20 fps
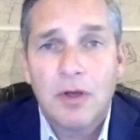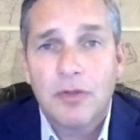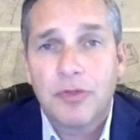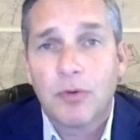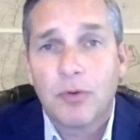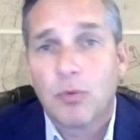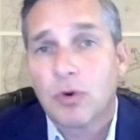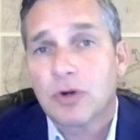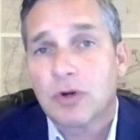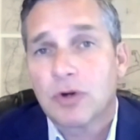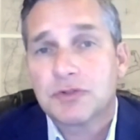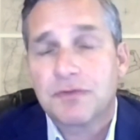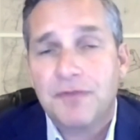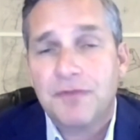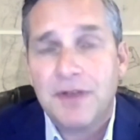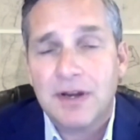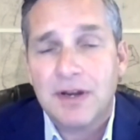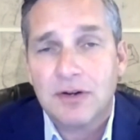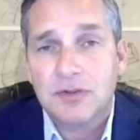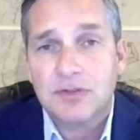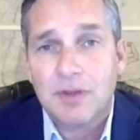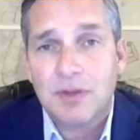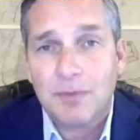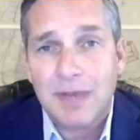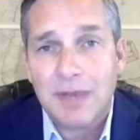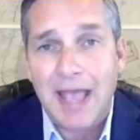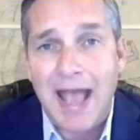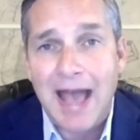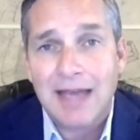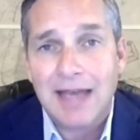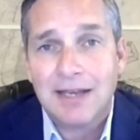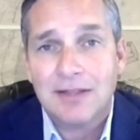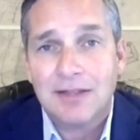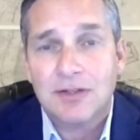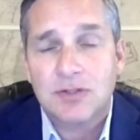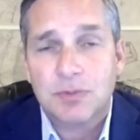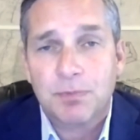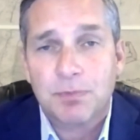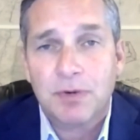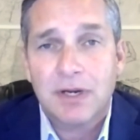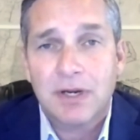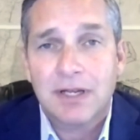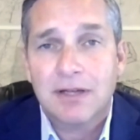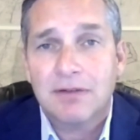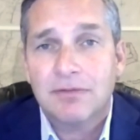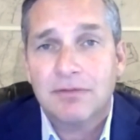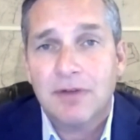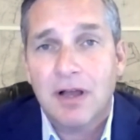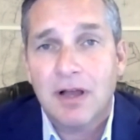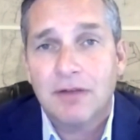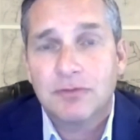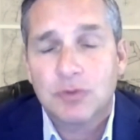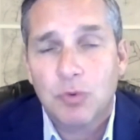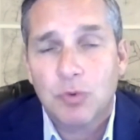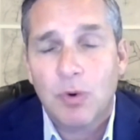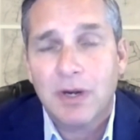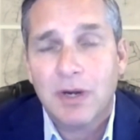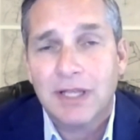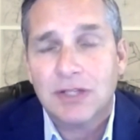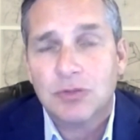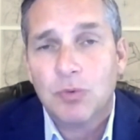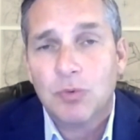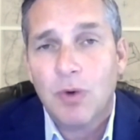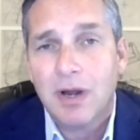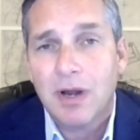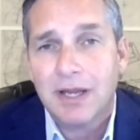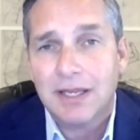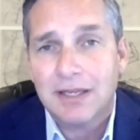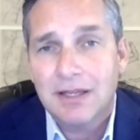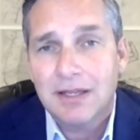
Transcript: the worst fears that we had in the spring of 2020.